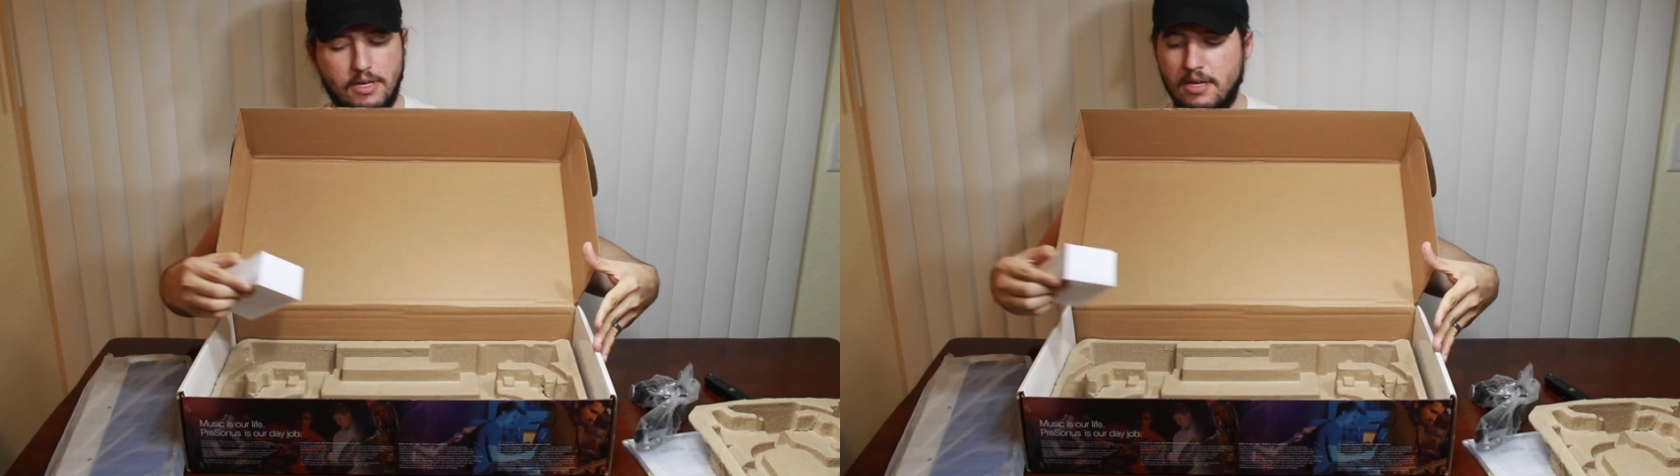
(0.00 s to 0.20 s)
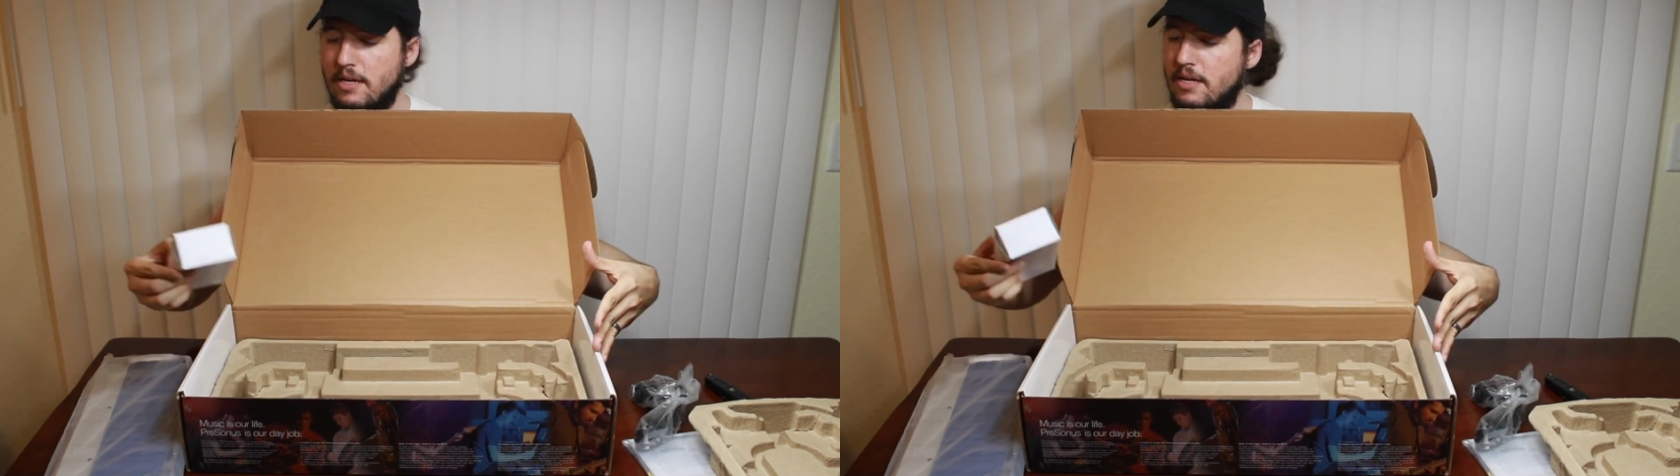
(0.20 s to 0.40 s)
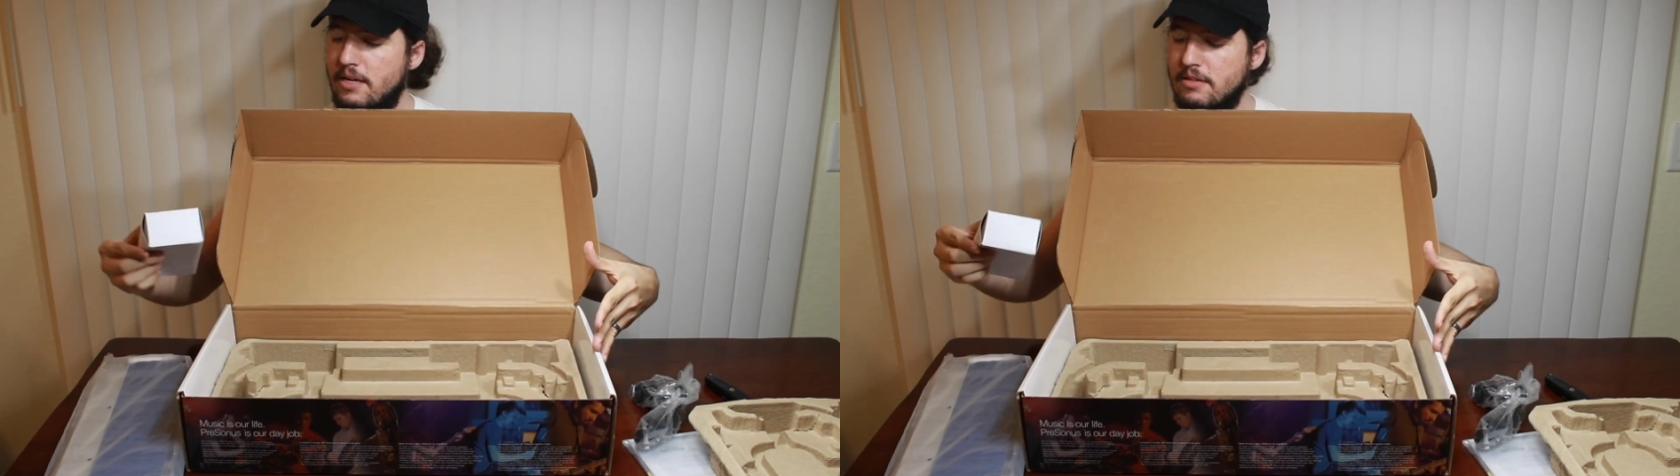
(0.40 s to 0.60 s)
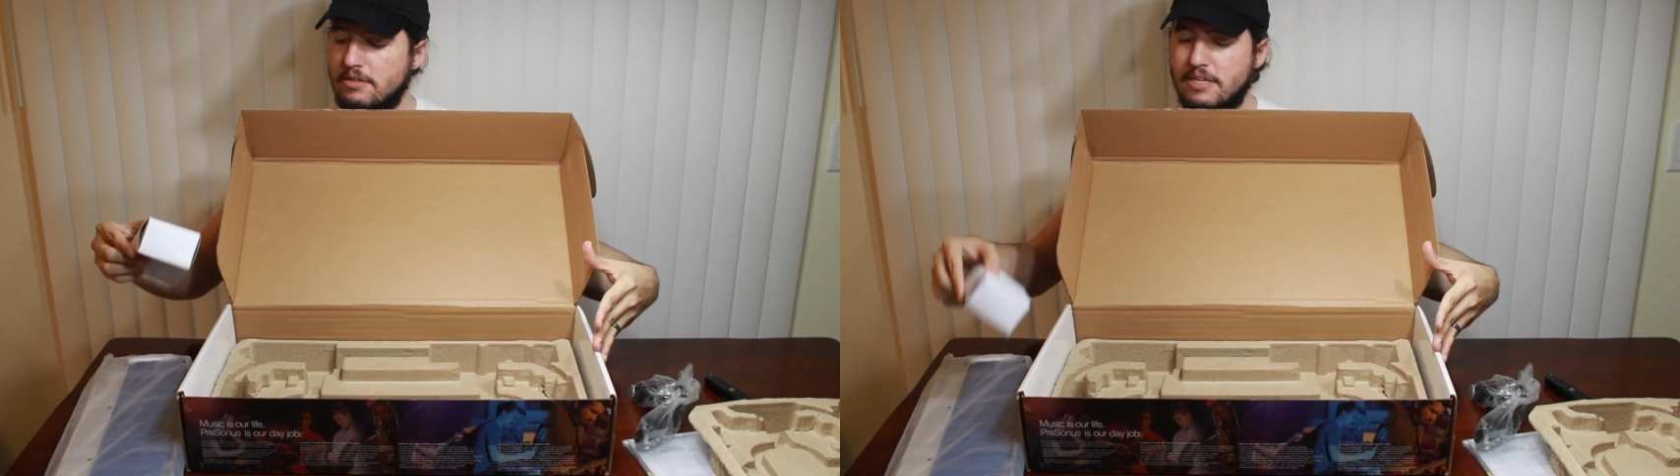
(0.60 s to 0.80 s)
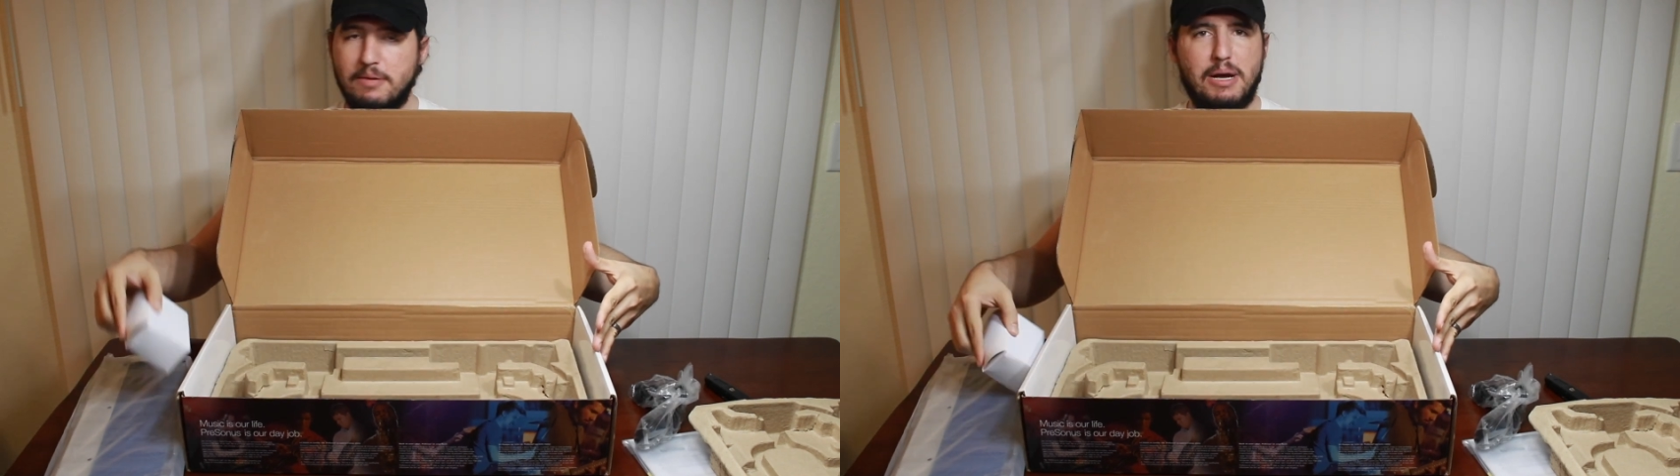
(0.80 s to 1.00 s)
and
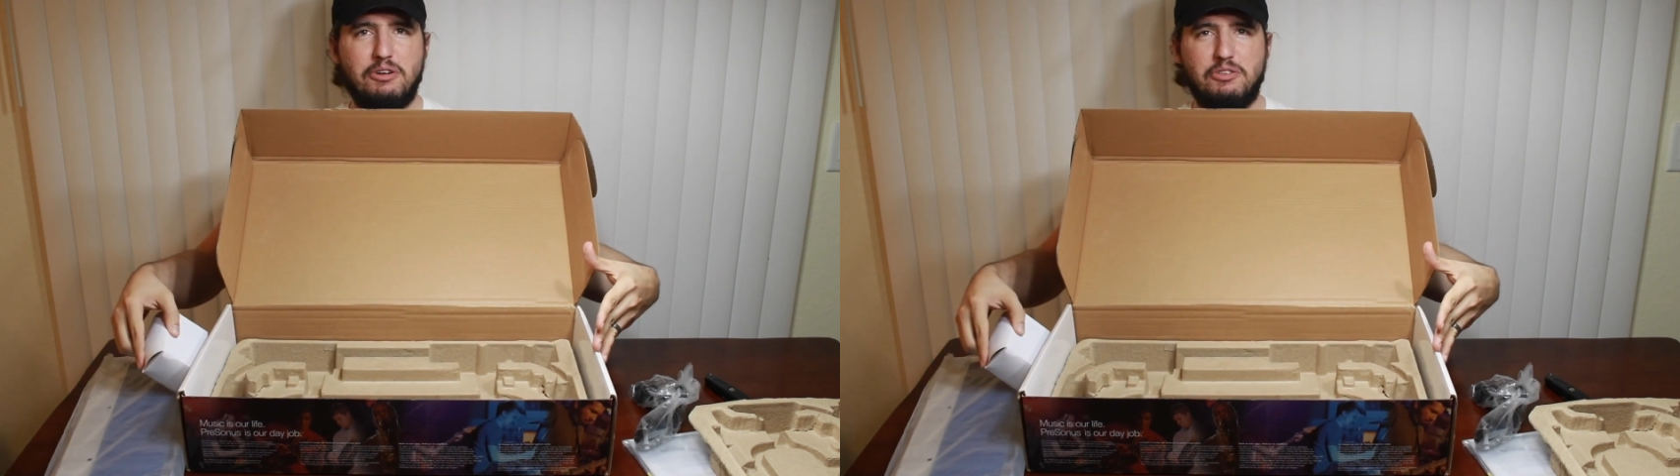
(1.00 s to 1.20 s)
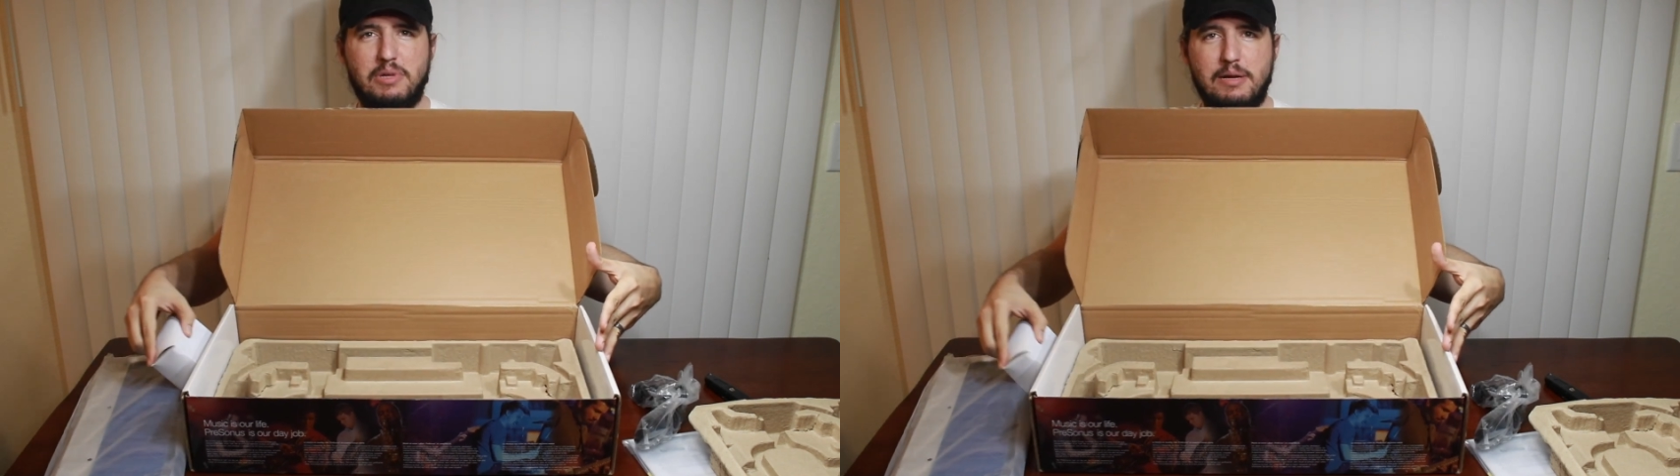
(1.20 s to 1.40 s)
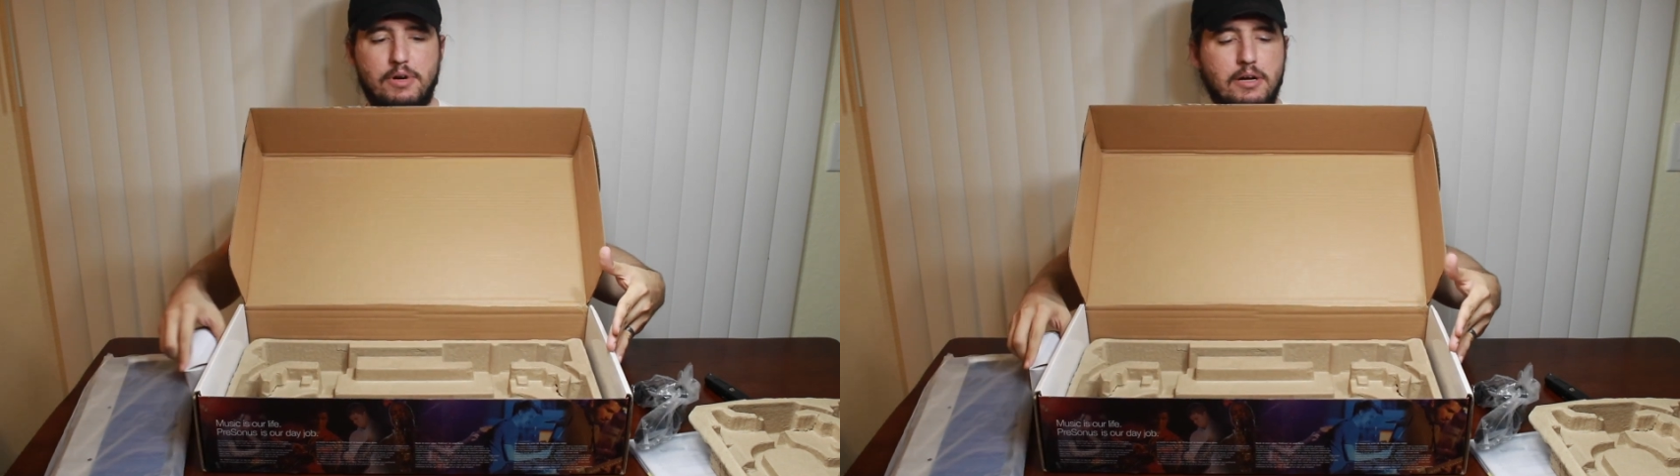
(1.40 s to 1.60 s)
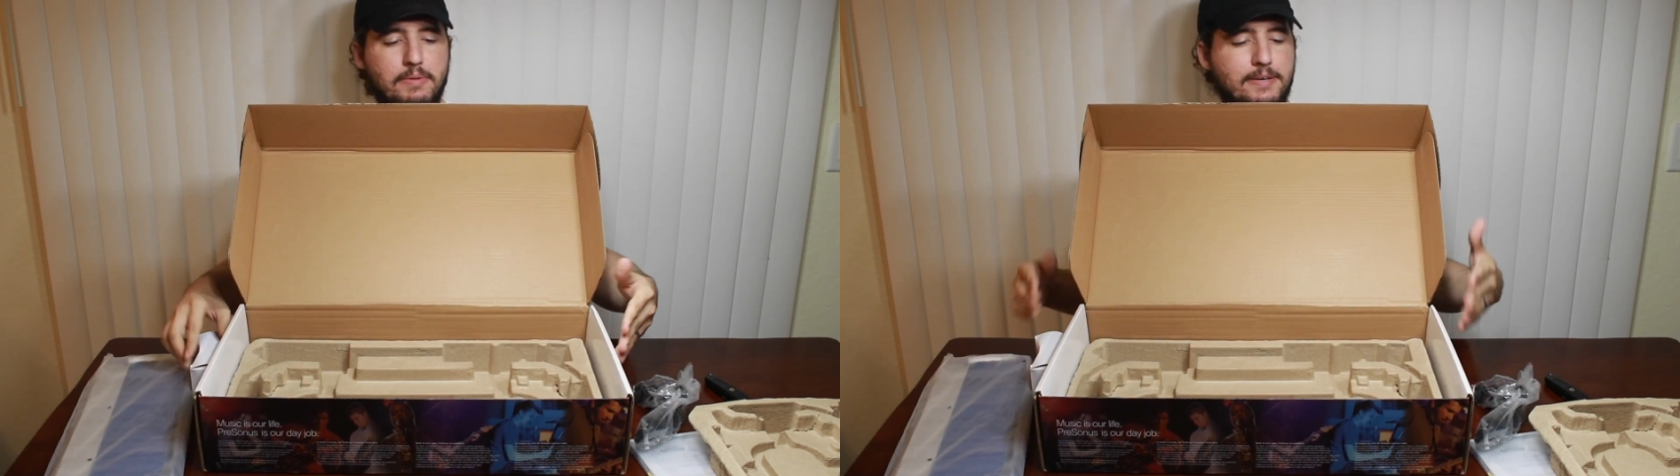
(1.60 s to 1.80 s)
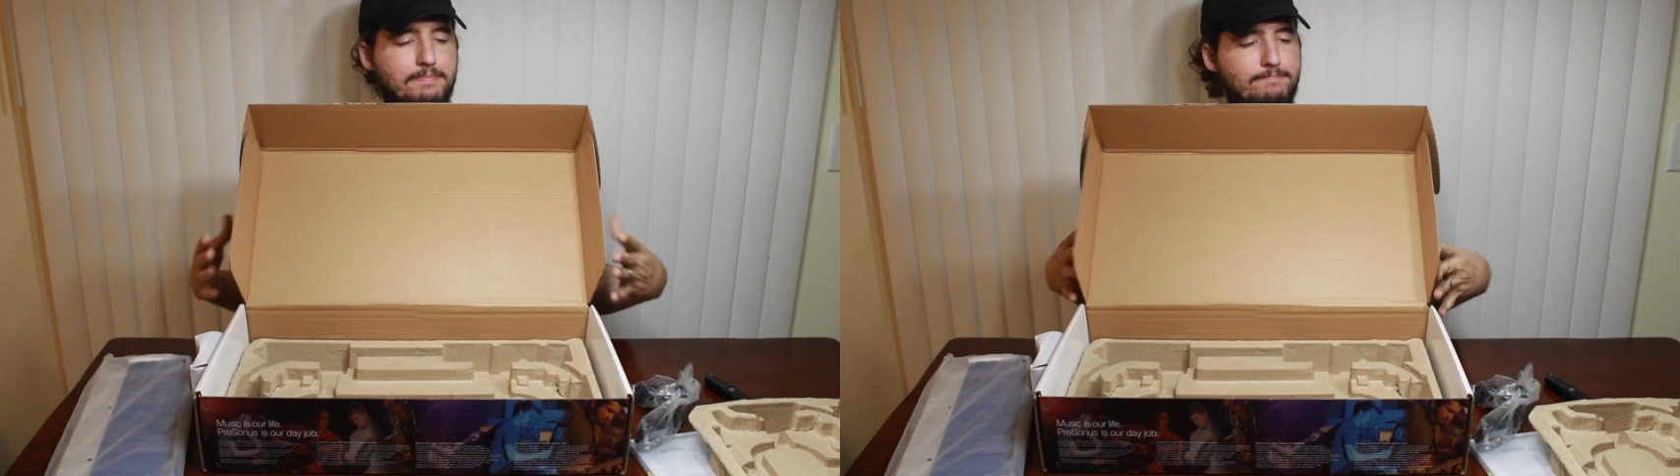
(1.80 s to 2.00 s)
looks like a power supply probably.